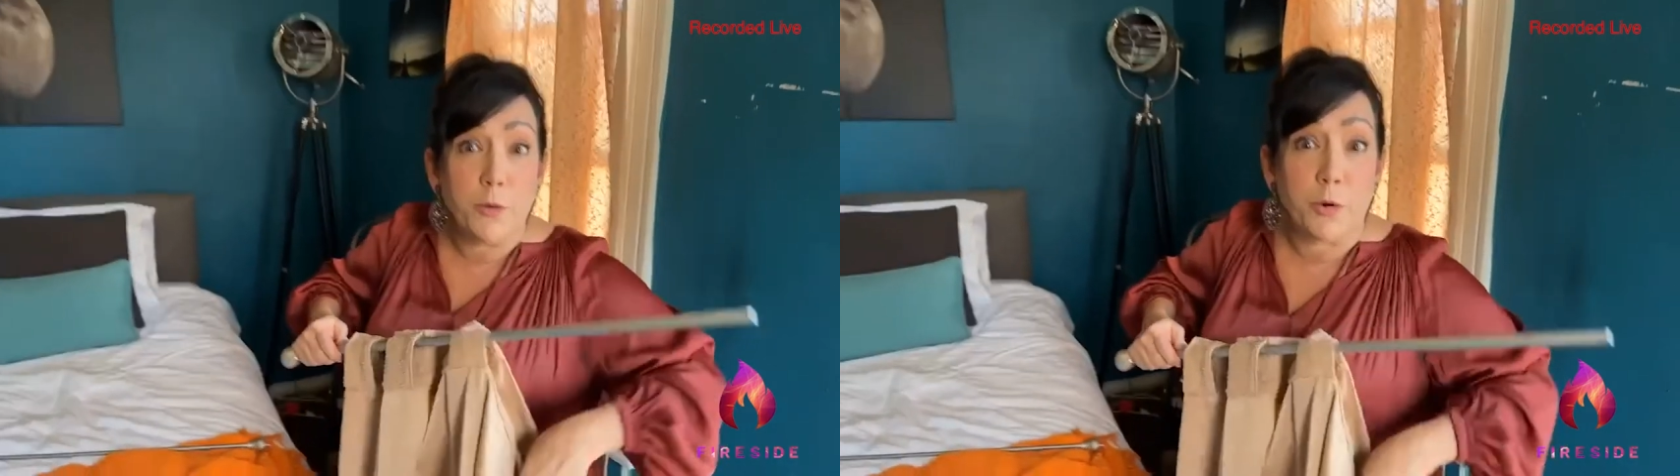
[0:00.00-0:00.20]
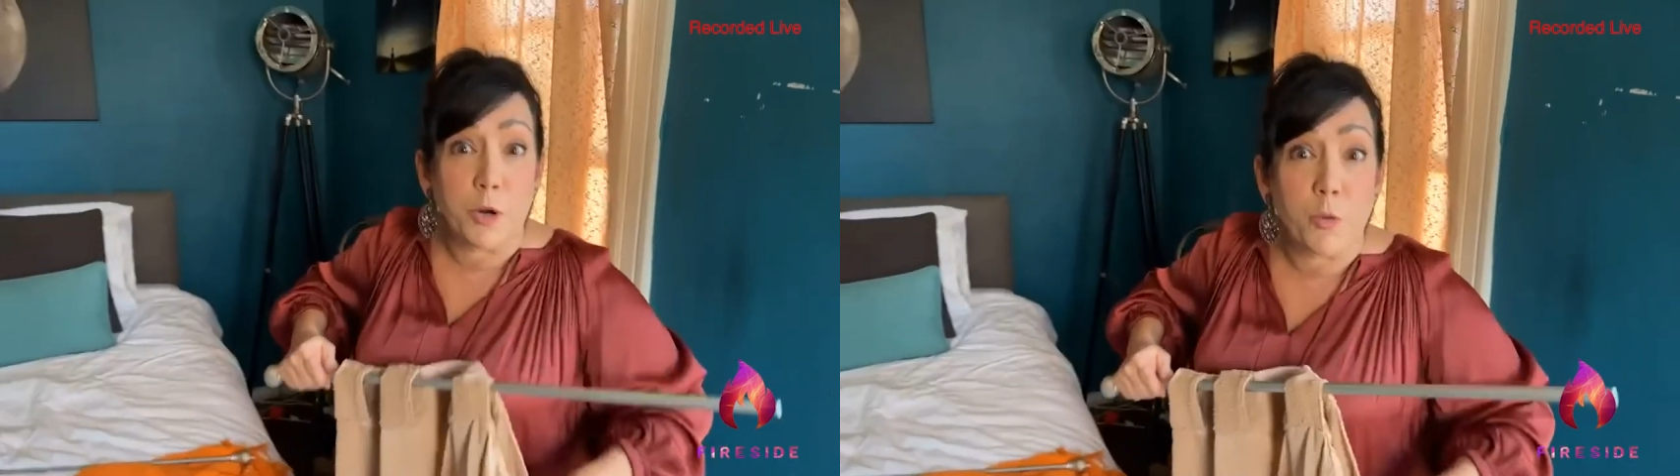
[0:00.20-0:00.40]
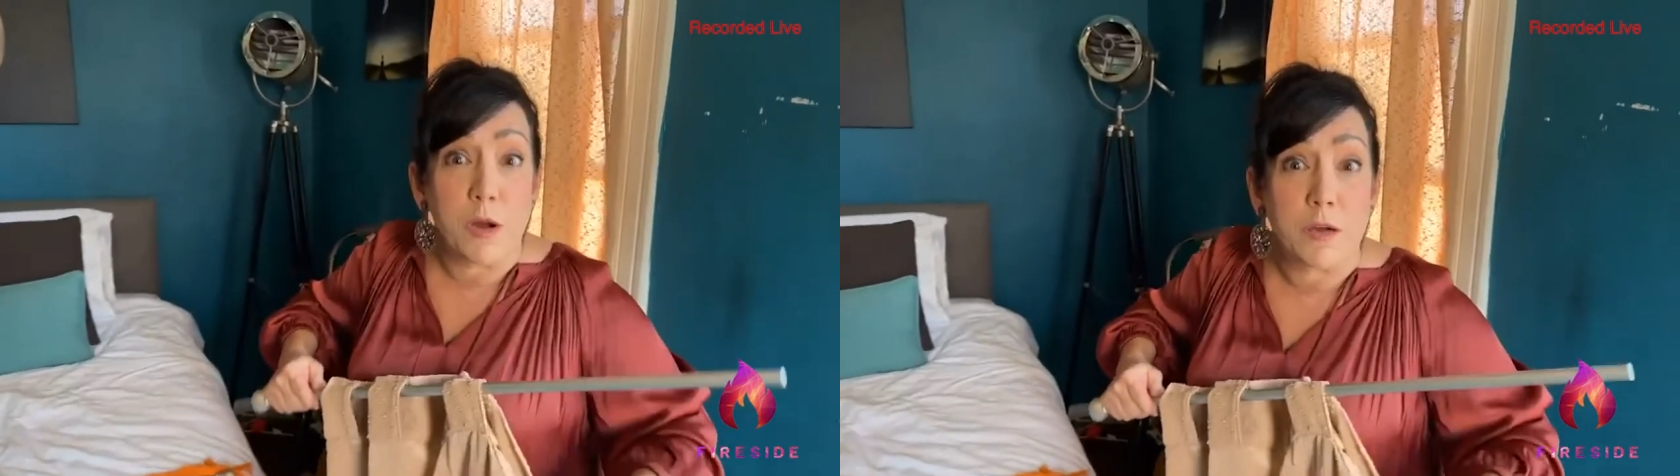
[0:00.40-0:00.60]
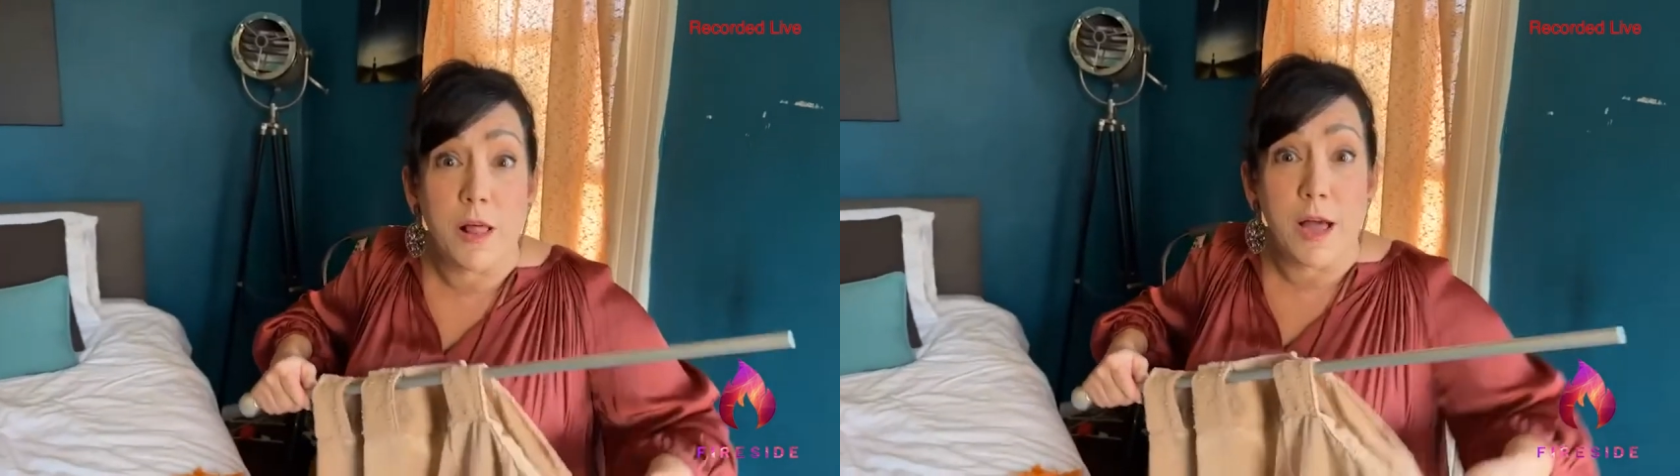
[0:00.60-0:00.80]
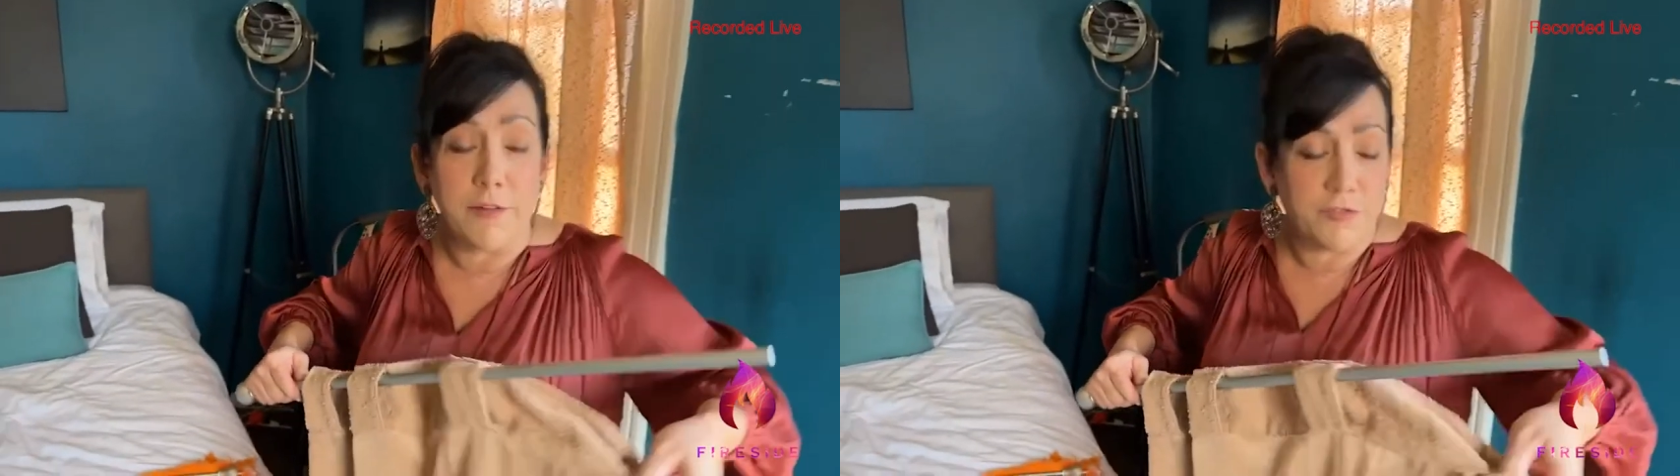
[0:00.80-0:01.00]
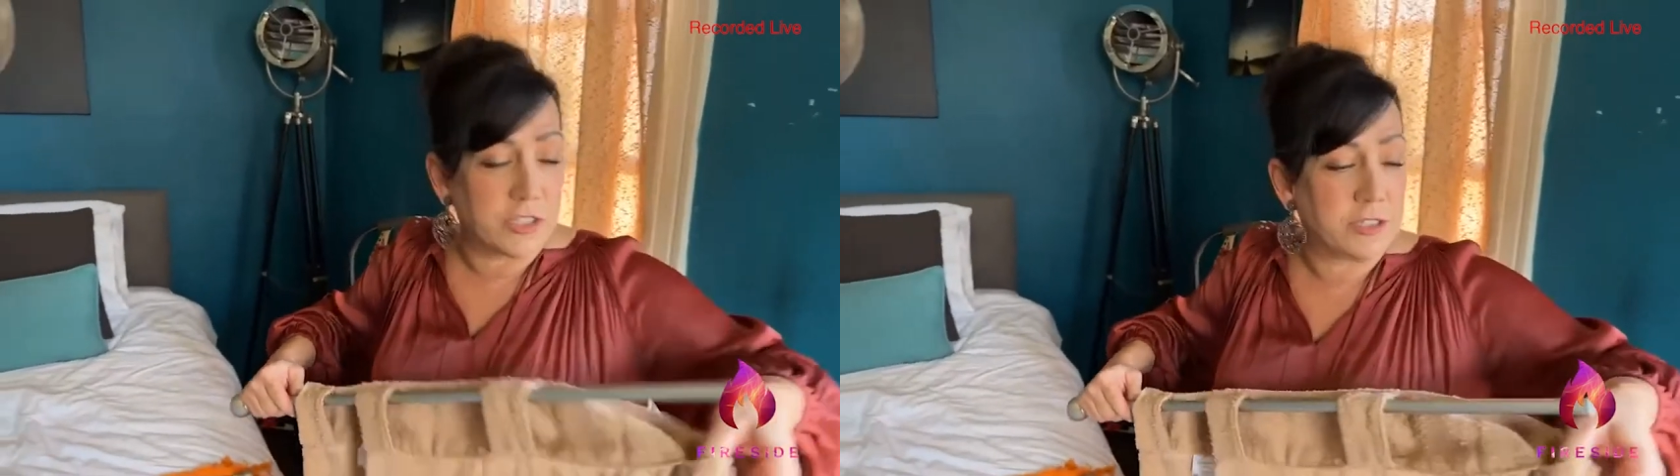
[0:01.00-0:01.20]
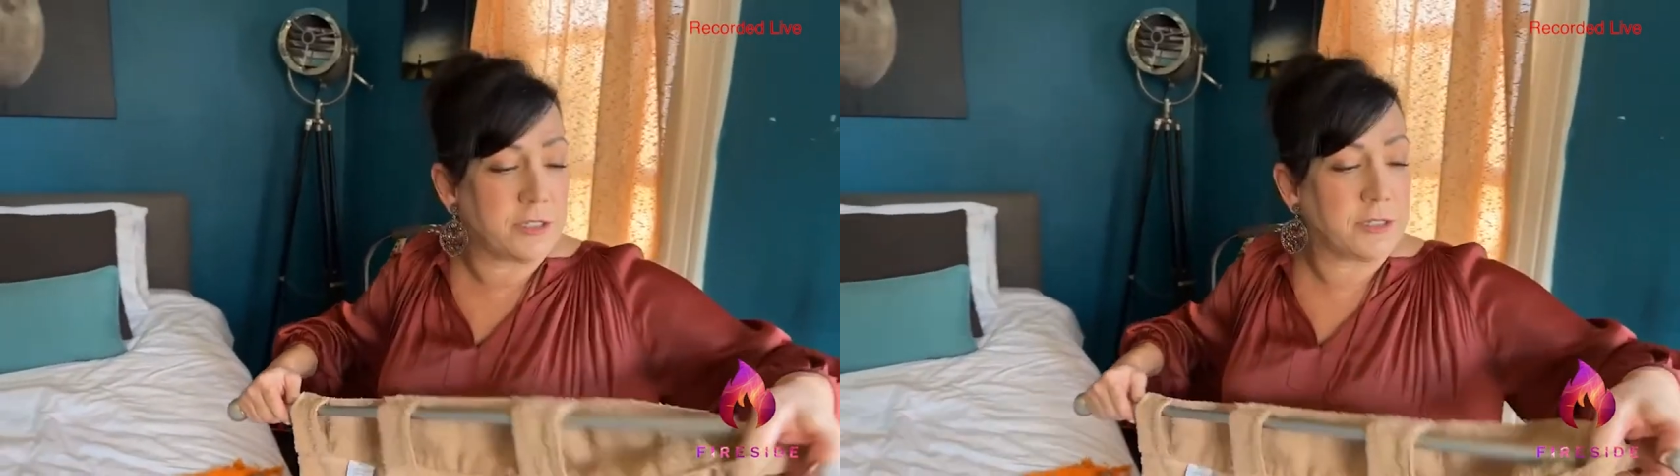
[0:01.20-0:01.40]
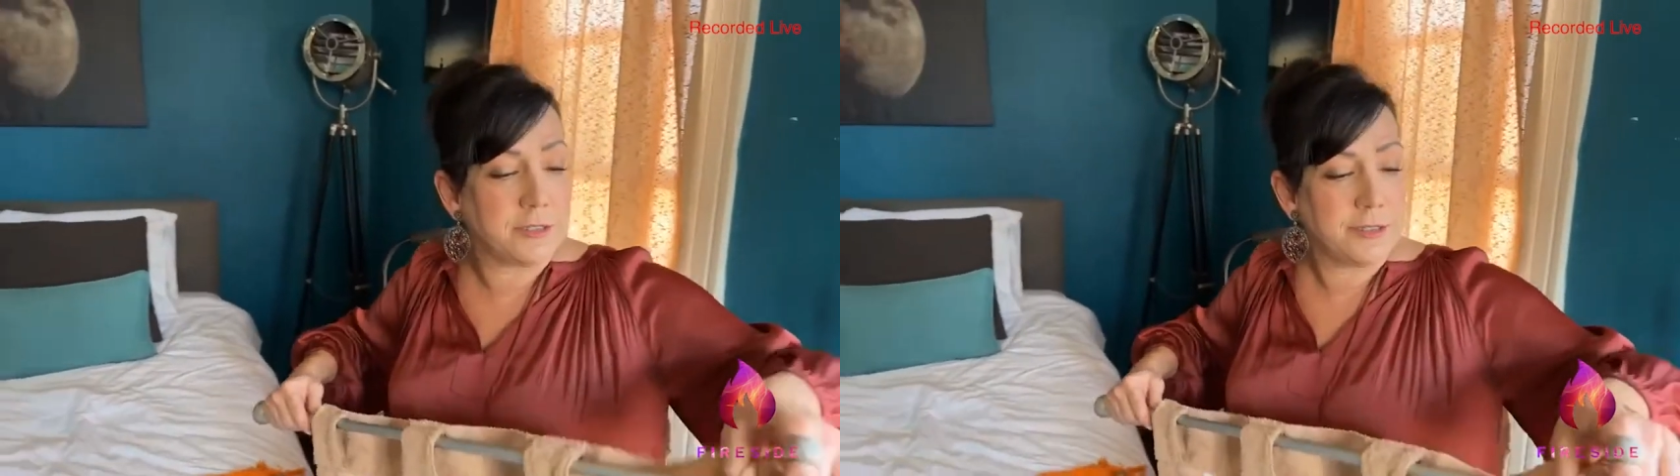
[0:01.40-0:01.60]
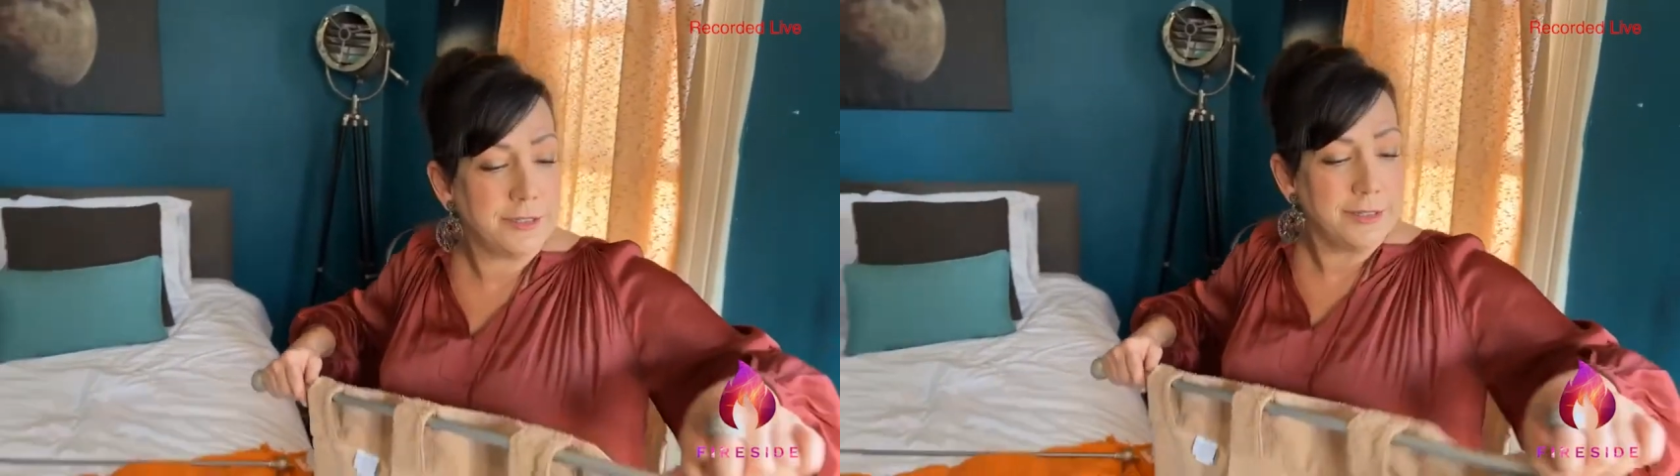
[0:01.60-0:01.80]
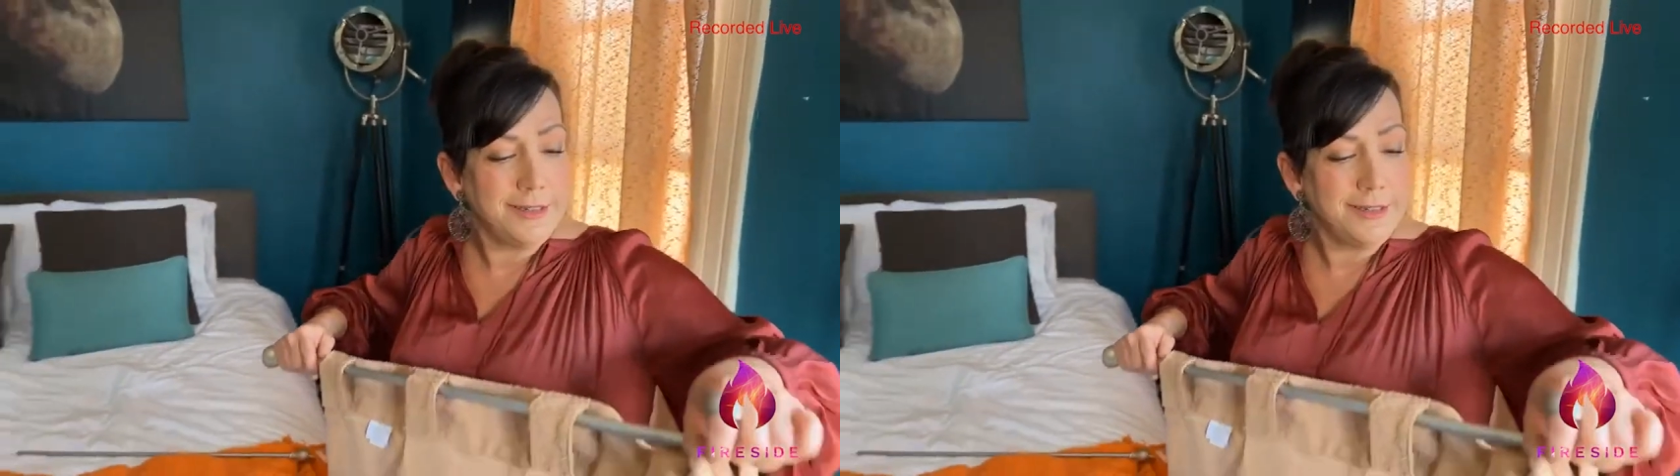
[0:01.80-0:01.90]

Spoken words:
doing work while Clive just